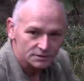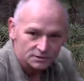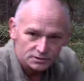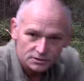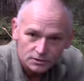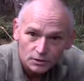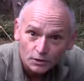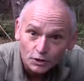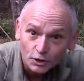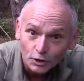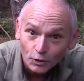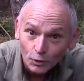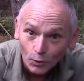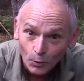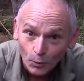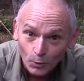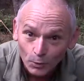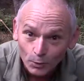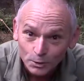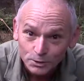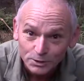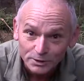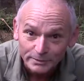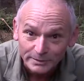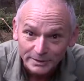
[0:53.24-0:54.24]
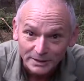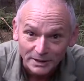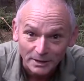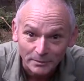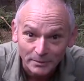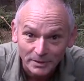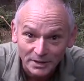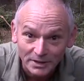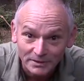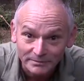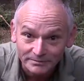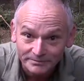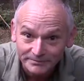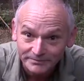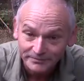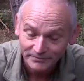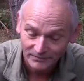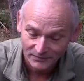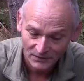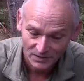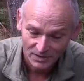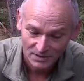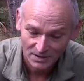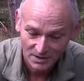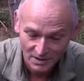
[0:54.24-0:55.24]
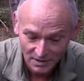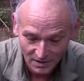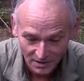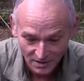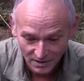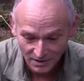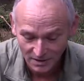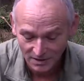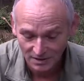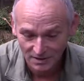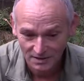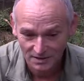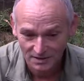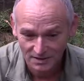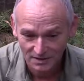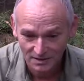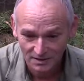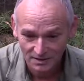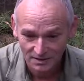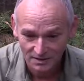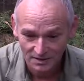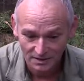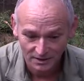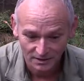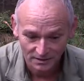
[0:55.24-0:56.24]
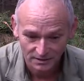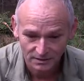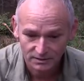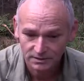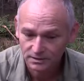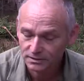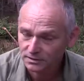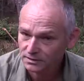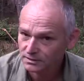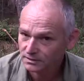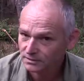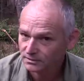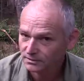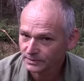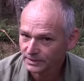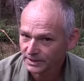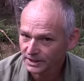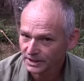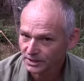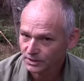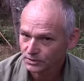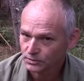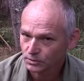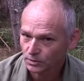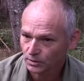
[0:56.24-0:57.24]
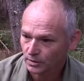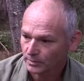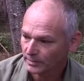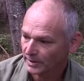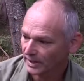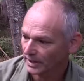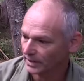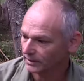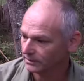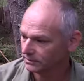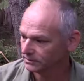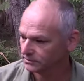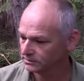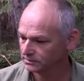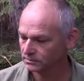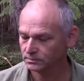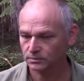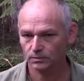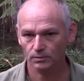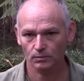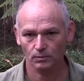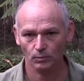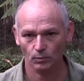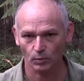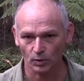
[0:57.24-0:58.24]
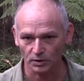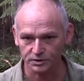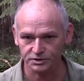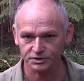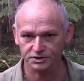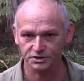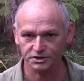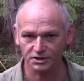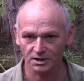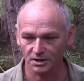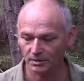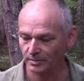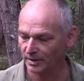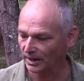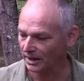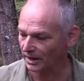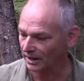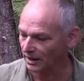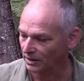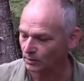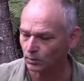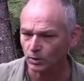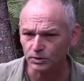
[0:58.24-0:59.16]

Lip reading: It's looking awesome at the minute. Now, we're here to talk about what's in the bag.